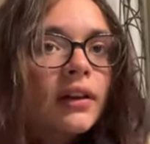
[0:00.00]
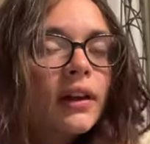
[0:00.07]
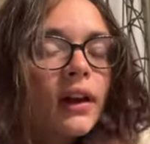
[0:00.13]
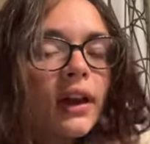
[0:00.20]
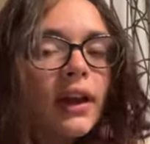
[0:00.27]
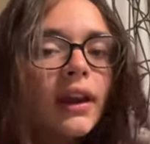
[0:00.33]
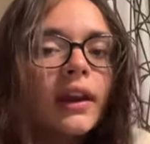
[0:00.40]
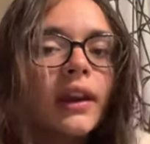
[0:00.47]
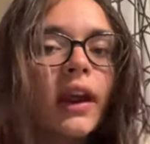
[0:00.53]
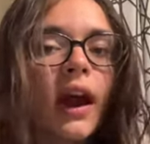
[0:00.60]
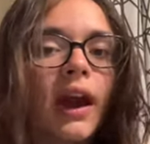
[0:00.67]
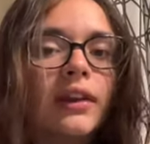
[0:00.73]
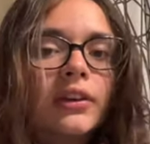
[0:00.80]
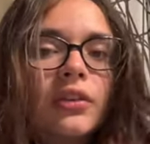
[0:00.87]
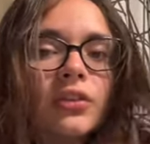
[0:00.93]
and I
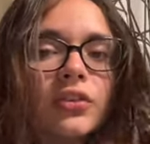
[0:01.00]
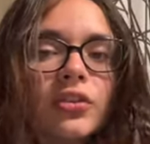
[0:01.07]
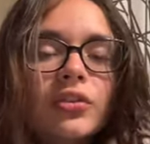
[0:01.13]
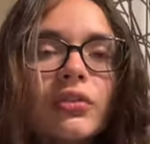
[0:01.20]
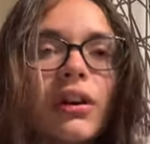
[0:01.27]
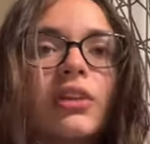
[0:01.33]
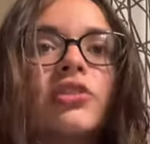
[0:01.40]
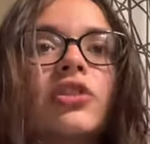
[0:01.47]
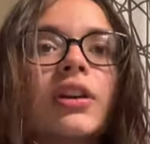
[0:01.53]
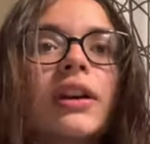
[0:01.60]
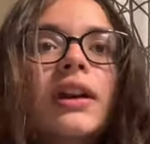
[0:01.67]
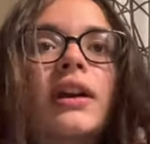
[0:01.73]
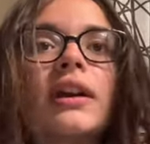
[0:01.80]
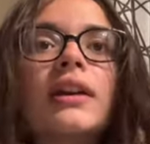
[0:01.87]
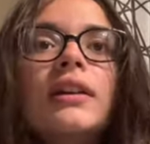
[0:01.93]
just scrunch
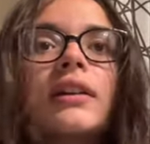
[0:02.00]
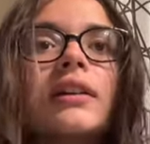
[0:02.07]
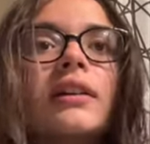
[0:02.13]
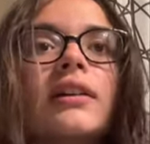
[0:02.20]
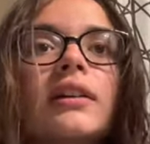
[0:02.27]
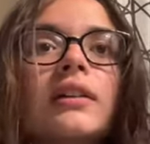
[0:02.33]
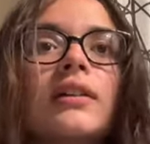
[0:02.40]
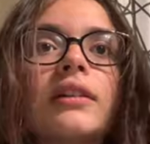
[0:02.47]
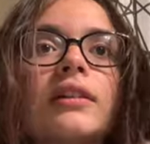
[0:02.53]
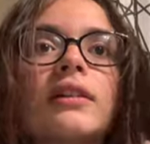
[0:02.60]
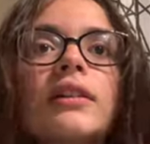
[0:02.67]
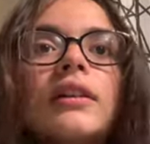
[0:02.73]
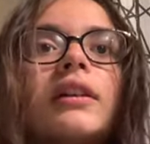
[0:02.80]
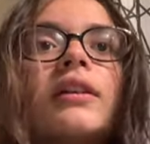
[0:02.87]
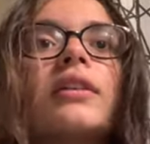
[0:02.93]
it
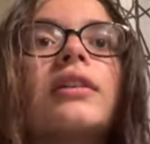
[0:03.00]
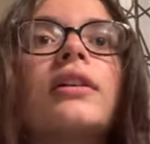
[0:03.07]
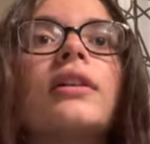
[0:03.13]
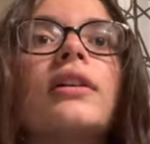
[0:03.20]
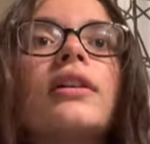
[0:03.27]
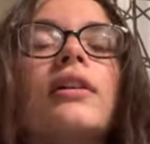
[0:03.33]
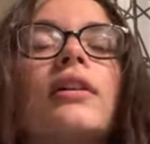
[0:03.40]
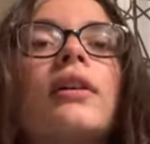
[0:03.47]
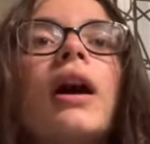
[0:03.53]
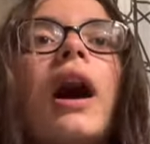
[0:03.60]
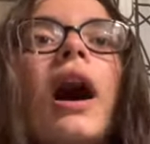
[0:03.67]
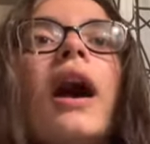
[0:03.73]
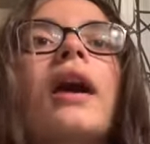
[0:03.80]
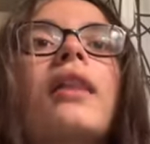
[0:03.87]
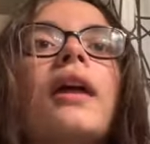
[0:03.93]
until
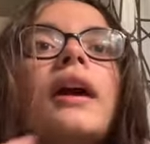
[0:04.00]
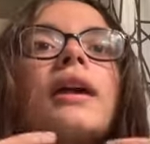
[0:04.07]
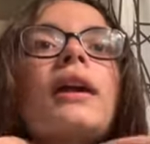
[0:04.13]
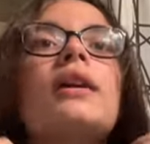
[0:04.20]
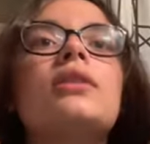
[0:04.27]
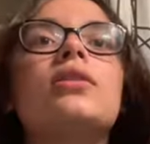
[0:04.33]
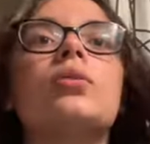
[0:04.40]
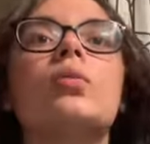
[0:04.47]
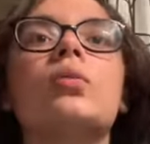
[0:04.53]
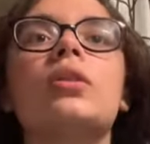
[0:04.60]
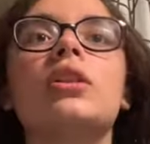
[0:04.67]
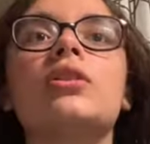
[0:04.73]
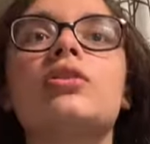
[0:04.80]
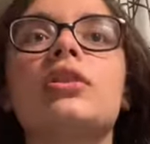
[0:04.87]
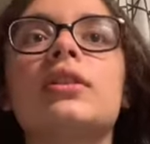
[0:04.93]
I like it,
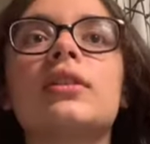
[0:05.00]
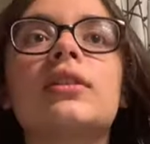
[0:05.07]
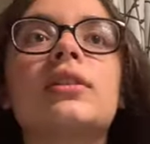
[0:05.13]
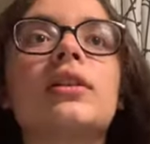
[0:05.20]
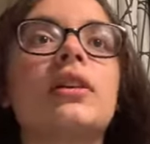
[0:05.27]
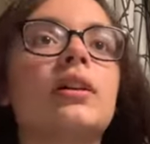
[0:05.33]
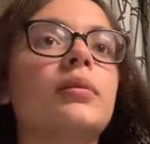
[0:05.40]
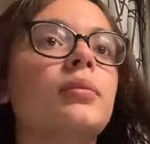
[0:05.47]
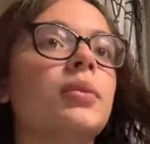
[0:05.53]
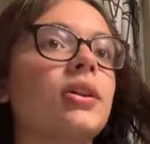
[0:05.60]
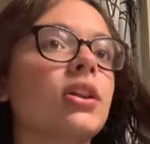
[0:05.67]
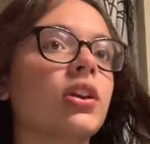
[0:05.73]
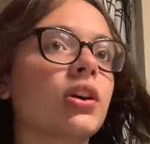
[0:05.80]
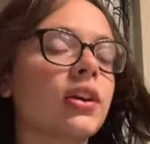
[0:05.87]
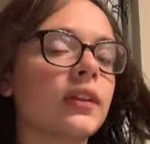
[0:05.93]
which is gonna be
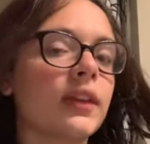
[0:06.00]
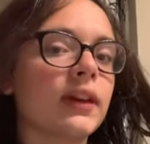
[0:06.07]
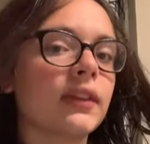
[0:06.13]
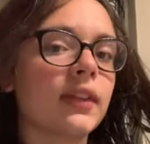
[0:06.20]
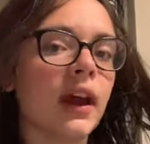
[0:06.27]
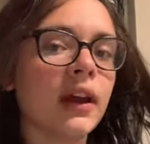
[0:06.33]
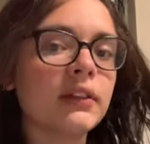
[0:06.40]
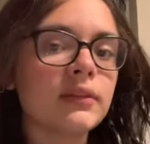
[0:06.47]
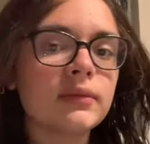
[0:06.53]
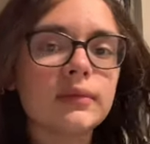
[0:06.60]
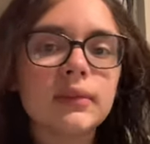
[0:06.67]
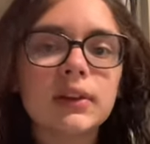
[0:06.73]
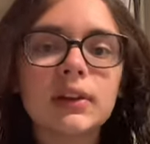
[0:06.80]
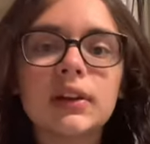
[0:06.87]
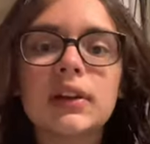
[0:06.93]
looking like that.
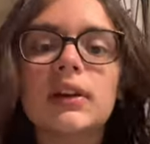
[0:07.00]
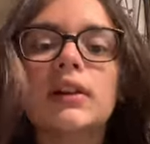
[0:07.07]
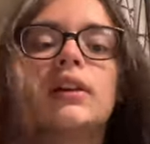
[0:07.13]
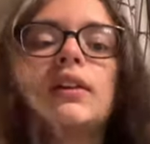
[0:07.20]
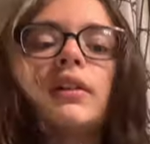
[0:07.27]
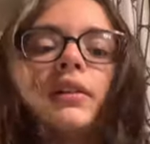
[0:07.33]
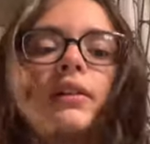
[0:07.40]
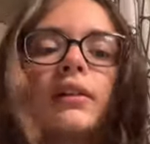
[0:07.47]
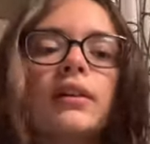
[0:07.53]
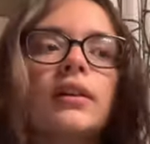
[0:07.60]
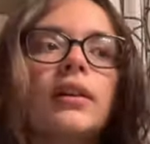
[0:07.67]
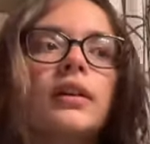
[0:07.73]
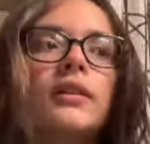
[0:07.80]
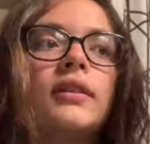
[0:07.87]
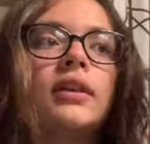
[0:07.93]

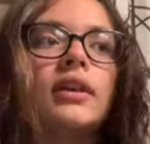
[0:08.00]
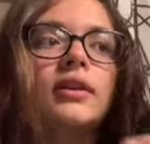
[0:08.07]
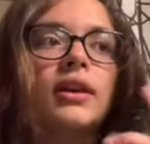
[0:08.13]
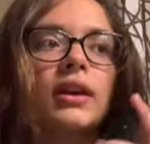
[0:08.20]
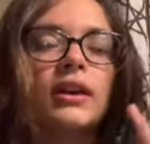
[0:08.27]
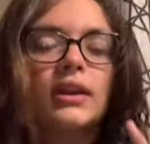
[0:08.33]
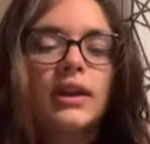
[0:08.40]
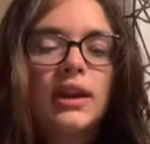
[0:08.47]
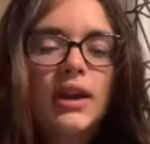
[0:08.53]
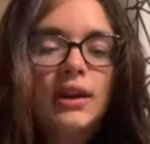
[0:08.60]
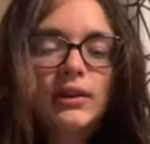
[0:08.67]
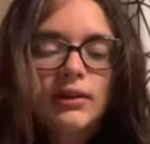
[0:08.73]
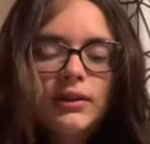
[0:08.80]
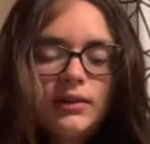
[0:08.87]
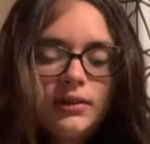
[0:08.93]
Then I take it
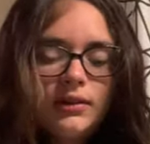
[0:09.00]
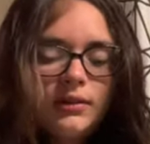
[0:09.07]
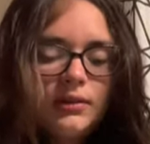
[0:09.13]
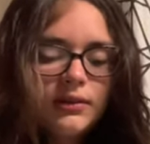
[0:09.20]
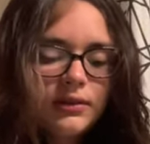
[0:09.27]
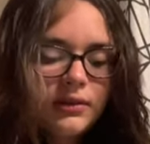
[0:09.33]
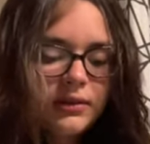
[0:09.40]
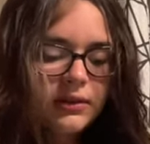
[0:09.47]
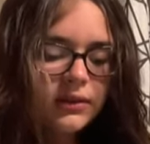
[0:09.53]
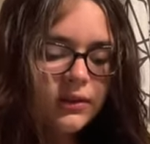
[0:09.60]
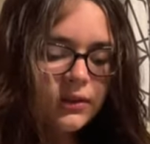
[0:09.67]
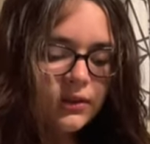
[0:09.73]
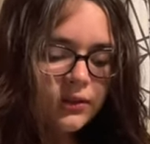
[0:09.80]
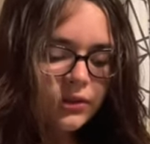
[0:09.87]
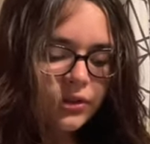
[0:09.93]
again,
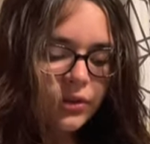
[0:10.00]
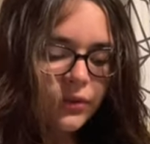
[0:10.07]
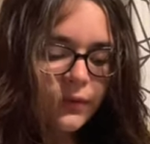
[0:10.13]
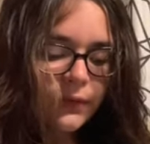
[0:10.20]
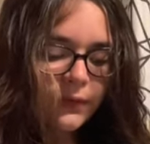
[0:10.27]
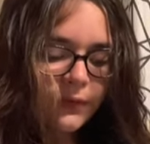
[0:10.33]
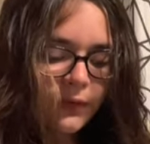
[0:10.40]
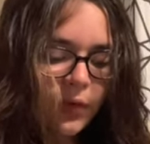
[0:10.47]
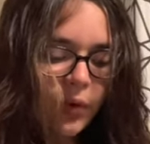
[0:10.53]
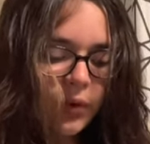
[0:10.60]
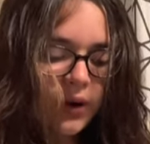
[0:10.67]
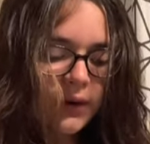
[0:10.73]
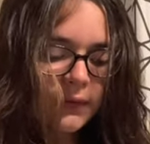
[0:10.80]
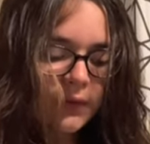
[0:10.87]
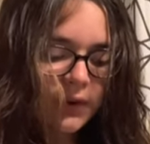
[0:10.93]
do
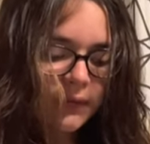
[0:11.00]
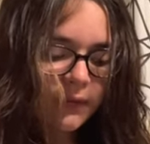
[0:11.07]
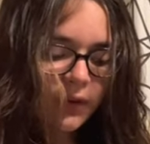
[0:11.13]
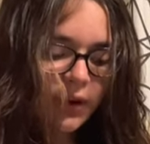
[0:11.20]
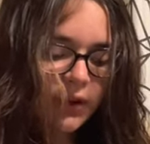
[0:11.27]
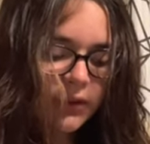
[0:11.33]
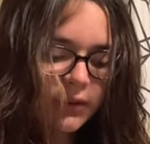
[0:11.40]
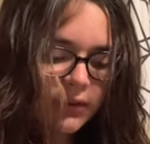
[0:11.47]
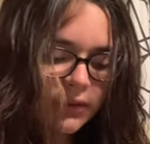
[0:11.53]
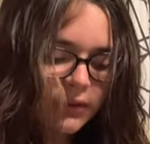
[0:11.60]
four for the front,